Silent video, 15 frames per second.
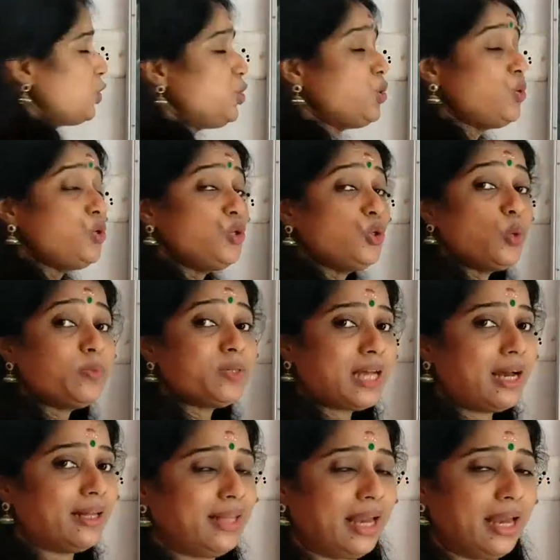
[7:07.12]
Two tubes
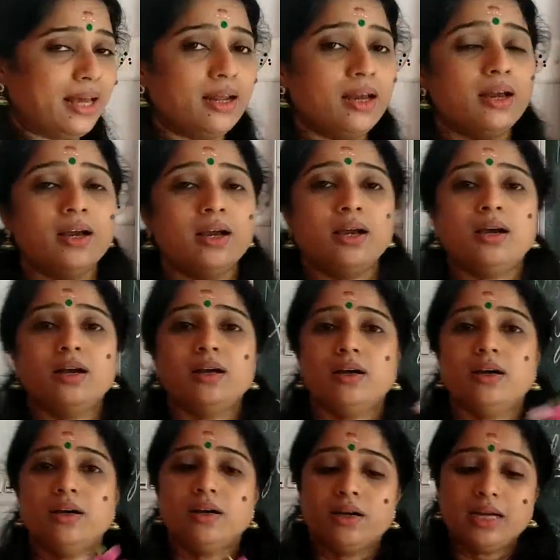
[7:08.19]
are there
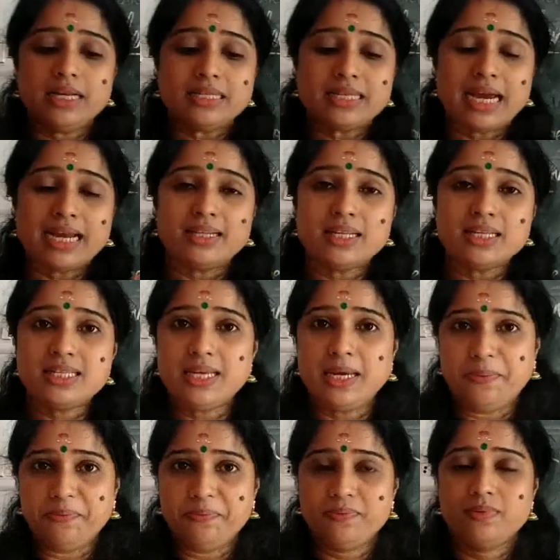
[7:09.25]
inside the
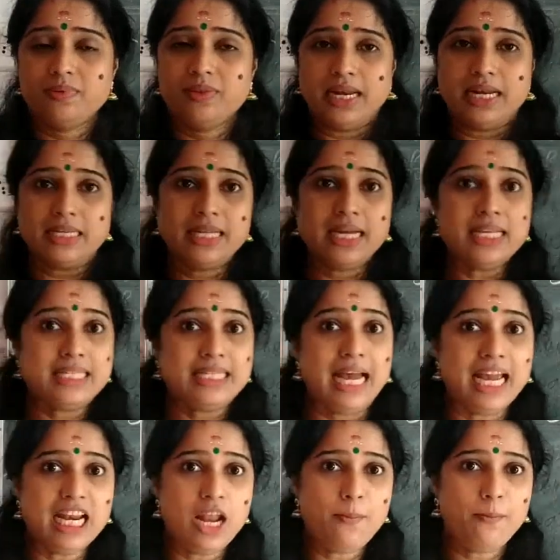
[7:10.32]
stem, that is the
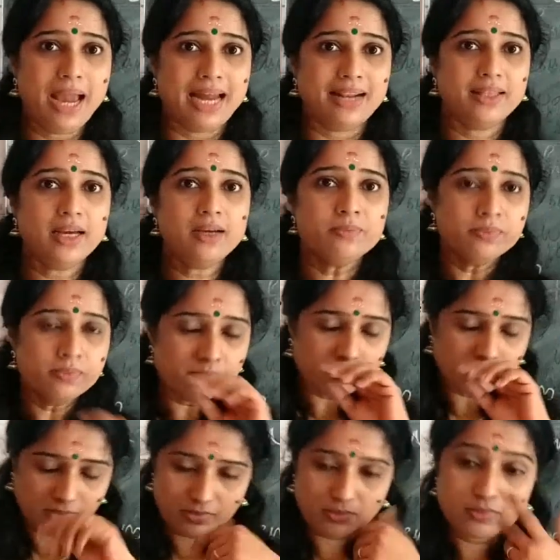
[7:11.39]
xylem and the
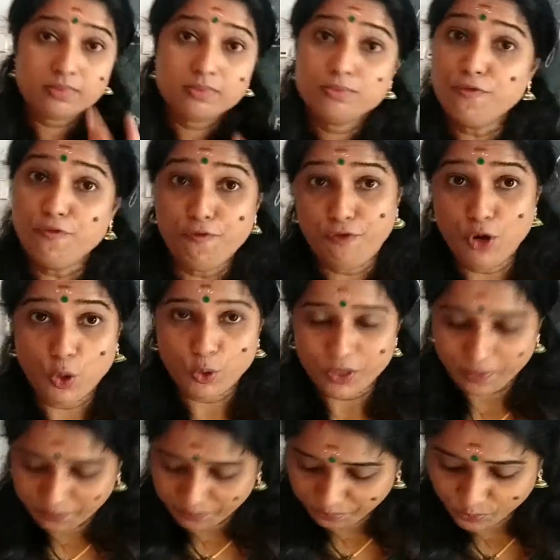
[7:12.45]

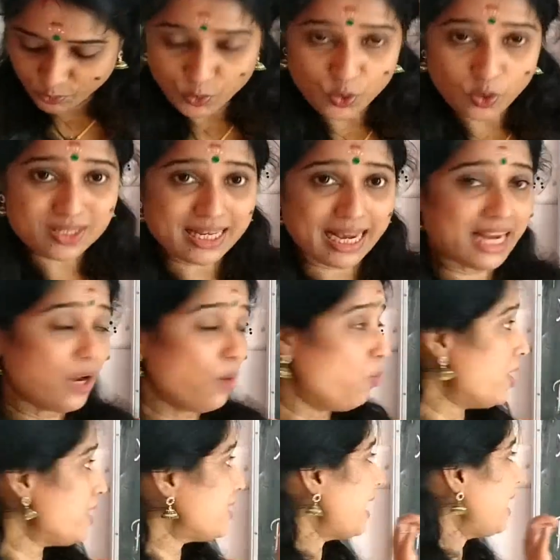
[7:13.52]
phloem. You know xylem,
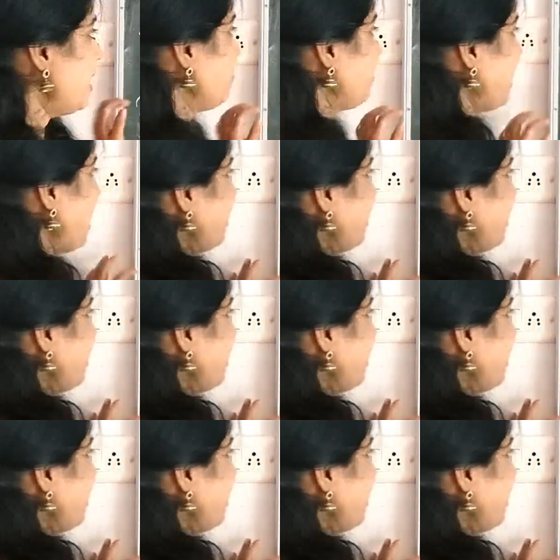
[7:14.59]
what xylem